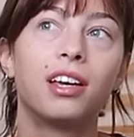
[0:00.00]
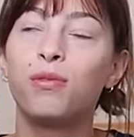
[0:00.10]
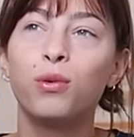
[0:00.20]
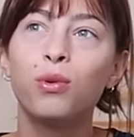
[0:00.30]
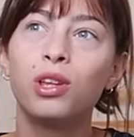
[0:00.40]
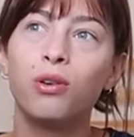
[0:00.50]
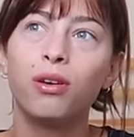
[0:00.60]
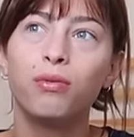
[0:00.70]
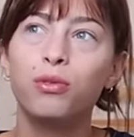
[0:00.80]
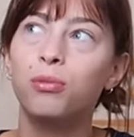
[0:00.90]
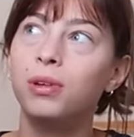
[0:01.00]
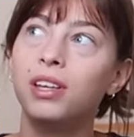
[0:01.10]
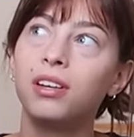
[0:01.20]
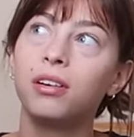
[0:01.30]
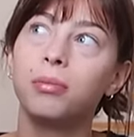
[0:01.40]
I feel really grateful to be
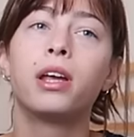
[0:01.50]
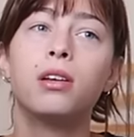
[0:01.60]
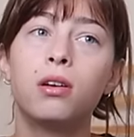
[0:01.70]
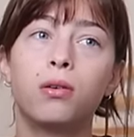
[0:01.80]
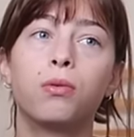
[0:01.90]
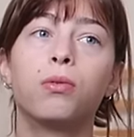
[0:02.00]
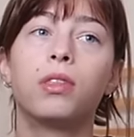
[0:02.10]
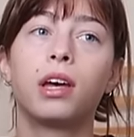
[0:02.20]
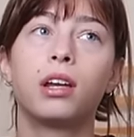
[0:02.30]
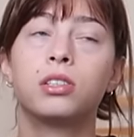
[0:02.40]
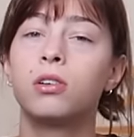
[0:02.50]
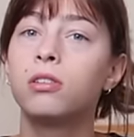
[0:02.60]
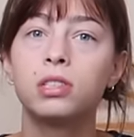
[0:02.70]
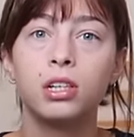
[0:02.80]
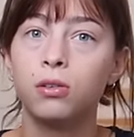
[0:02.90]
here. I know that as
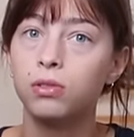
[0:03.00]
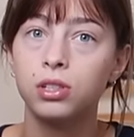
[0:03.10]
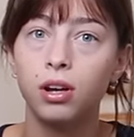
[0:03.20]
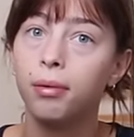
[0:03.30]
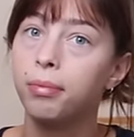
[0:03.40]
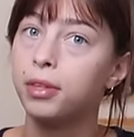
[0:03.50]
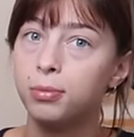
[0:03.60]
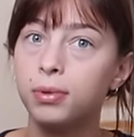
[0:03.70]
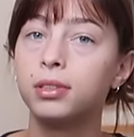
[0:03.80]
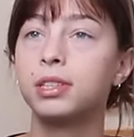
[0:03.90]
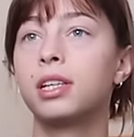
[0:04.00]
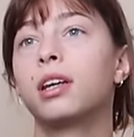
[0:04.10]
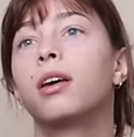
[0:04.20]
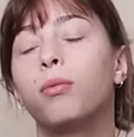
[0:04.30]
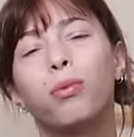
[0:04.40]
long as I don't stop, this book is gonna
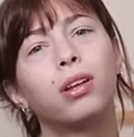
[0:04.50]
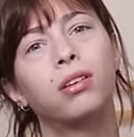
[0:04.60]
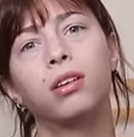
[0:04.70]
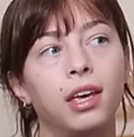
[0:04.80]
get written.